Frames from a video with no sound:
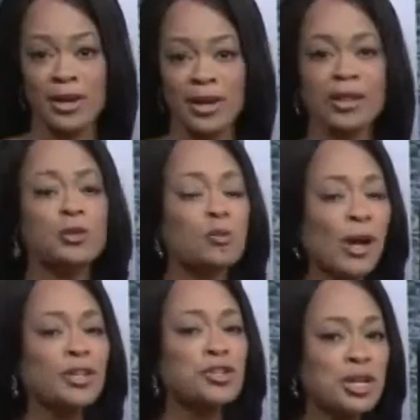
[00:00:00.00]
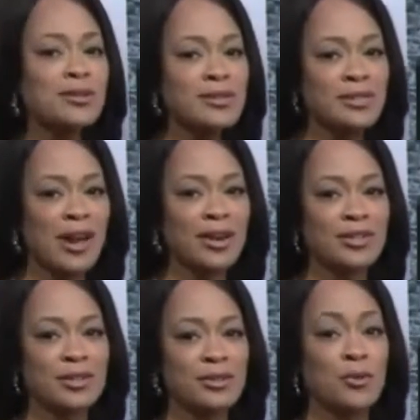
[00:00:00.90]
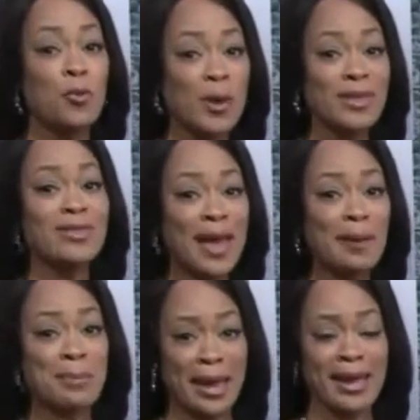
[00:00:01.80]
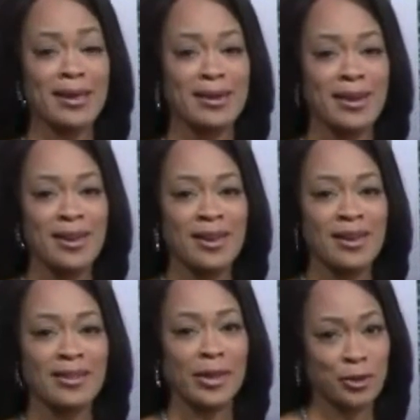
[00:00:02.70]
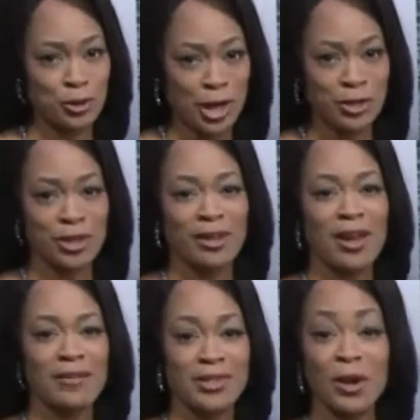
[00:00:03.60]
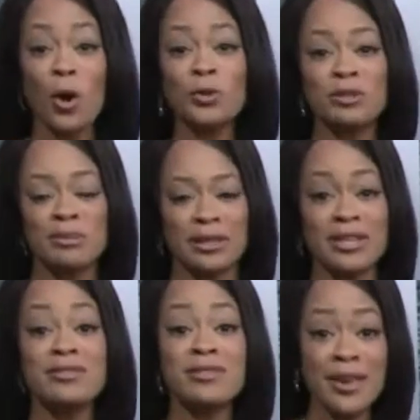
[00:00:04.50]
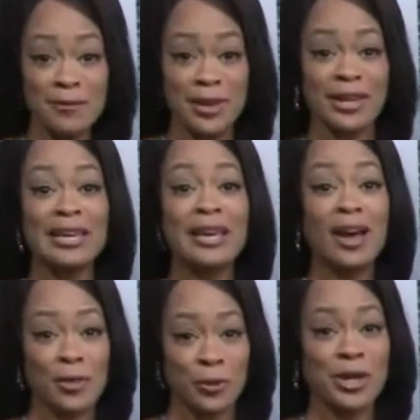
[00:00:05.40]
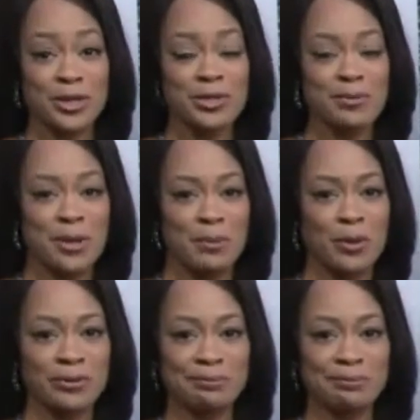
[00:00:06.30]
It's what she decided to do with that pain that is changing lives and ultimately saving other innocent people.